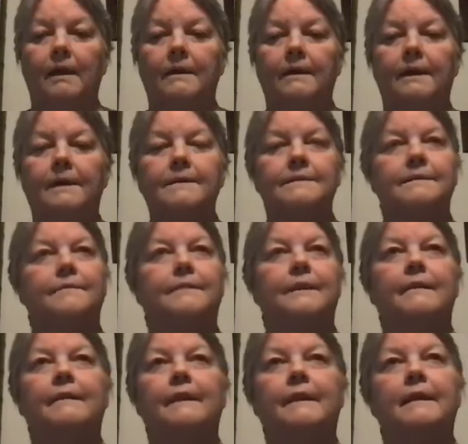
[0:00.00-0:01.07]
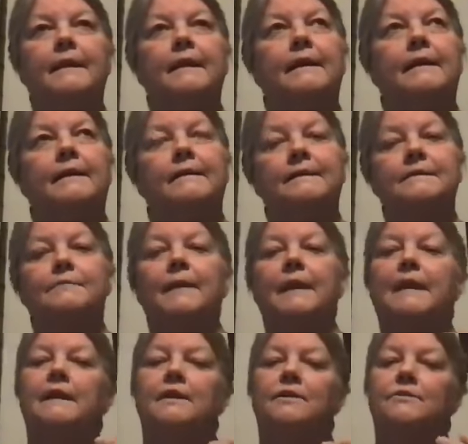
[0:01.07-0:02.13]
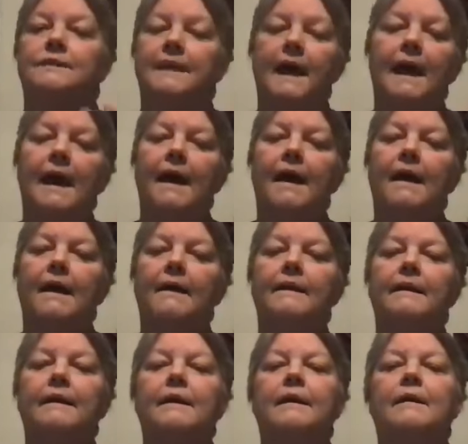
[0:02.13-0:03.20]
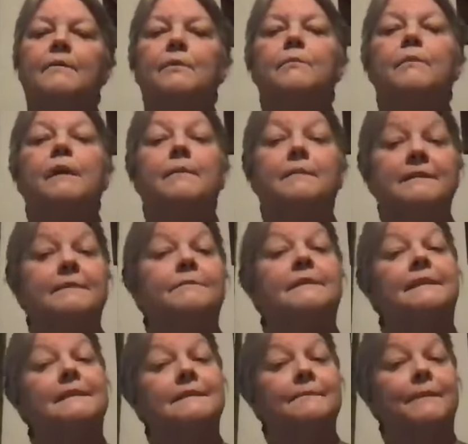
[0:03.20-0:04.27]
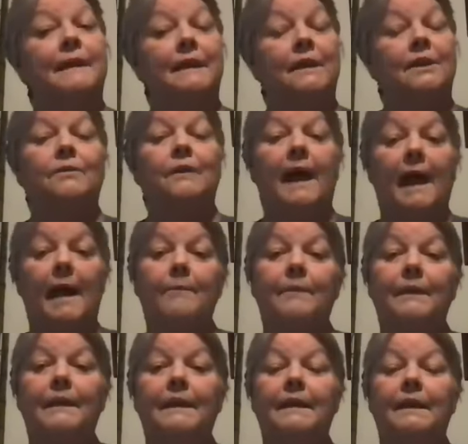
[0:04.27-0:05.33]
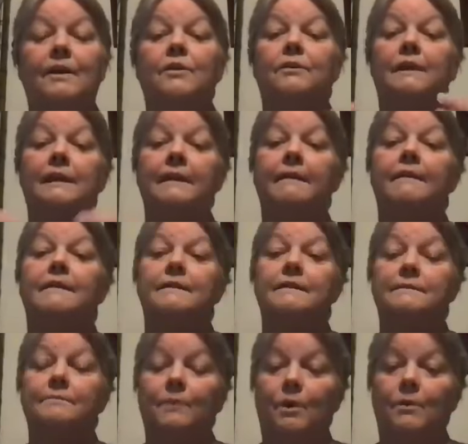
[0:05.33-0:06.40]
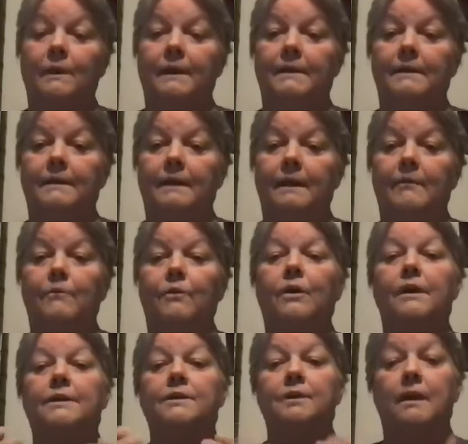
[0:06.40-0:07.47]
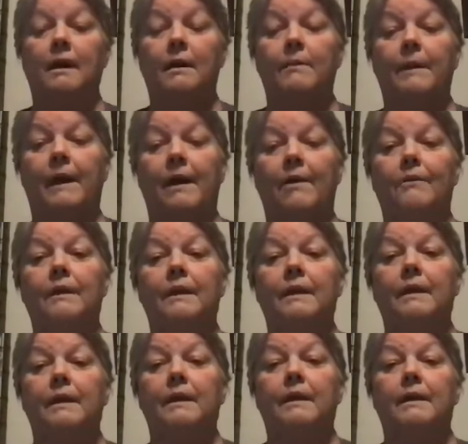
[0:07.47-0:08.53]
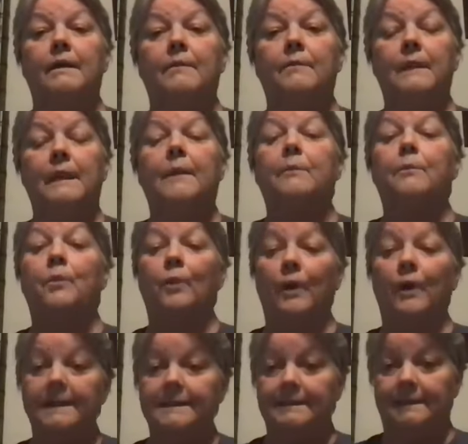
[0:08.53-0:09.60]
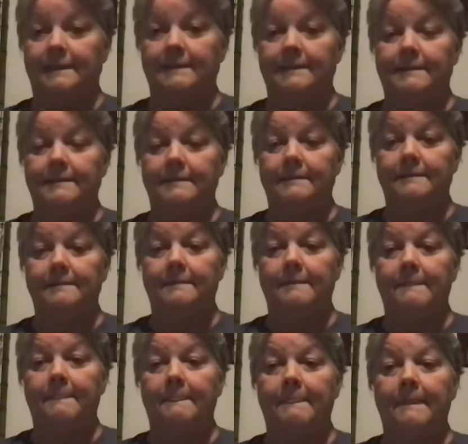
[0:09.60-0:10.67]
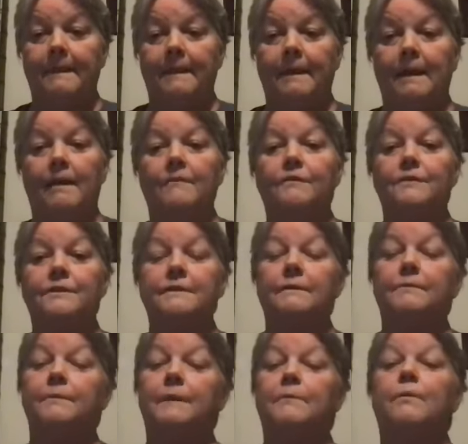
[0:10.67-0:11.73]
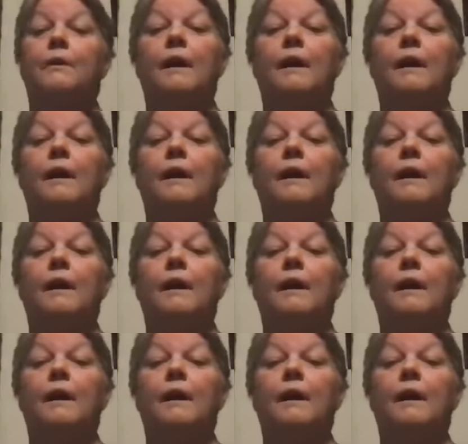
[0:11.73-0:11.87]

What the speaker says: not something that is making you sad, but maybe something that's making you happy, and you're in this moment. And we're going to talk about being present. And for some people,